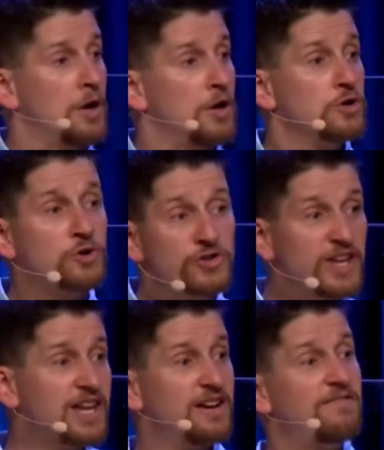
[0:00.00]
You don't
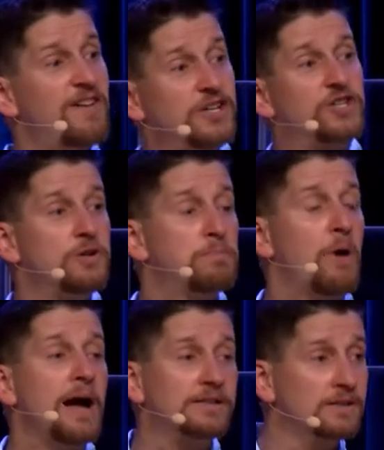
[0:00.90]
think it affects you
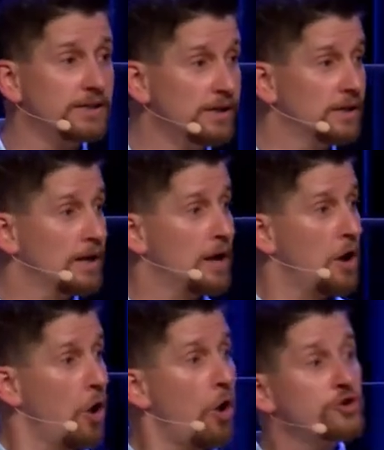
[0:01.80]
practically?
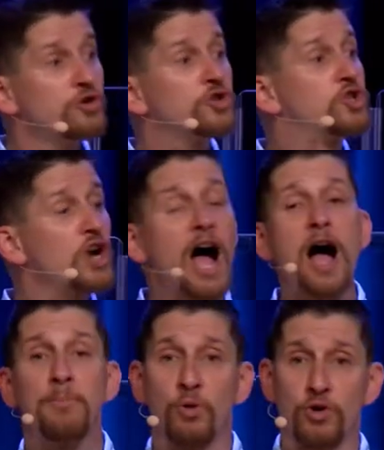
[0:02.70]
On your
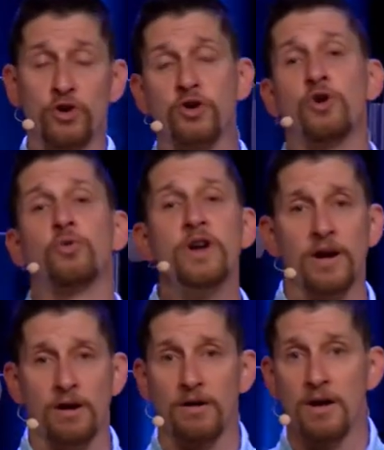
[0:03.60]
job or your
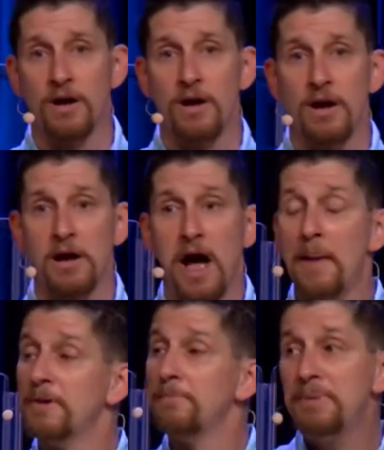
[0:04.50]
career,
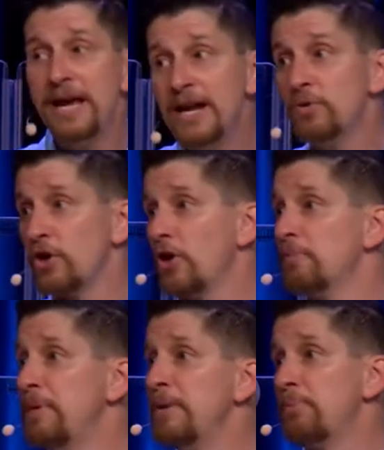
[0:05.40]
I'm competing with other
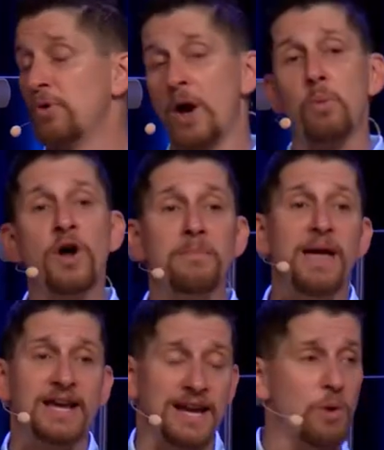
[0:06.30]
people and I want to
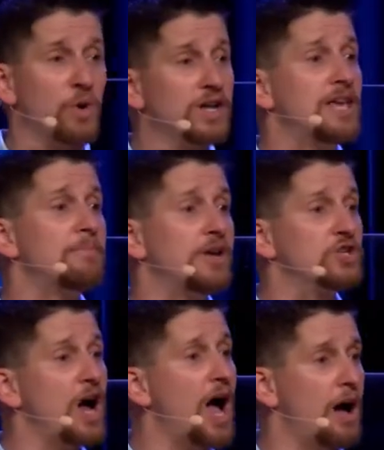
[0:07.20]
make it and I want to keep my
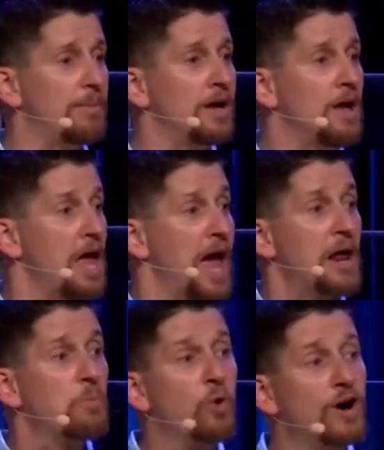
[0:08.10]
job. And
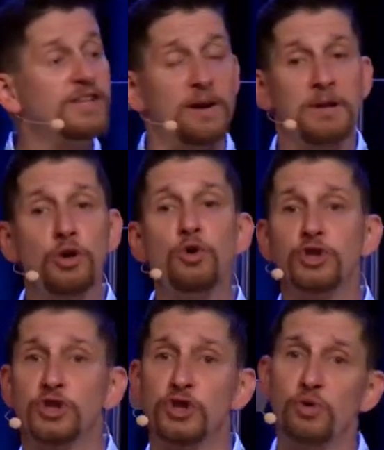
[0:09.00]
I'm worried that I'm going to lose
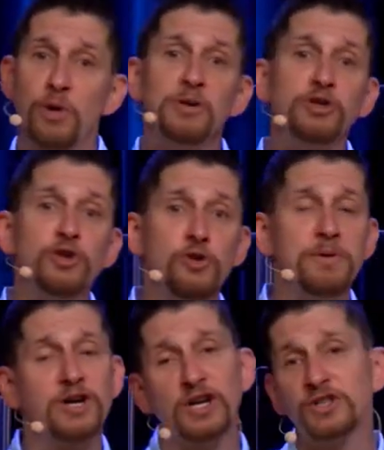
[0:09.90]
it. So, you know what I'm going to do? Because